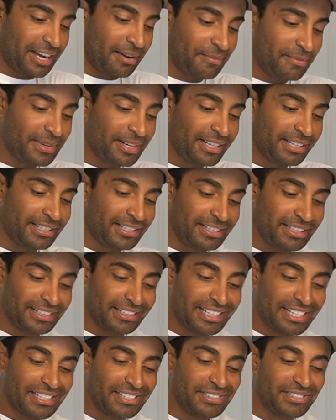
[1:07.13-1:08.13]
I'm gonna
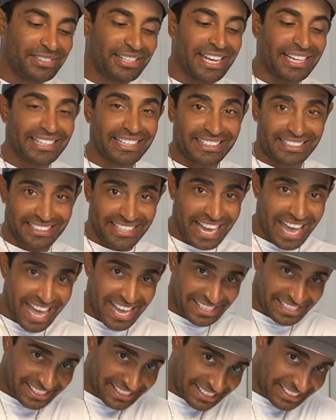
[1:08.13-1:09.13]
let you take a
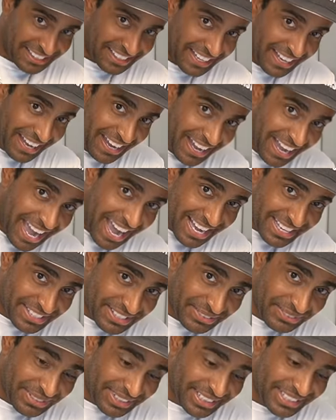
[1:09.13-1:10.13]
guess as
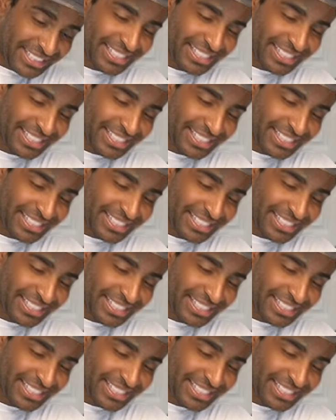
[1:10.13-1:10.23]
to what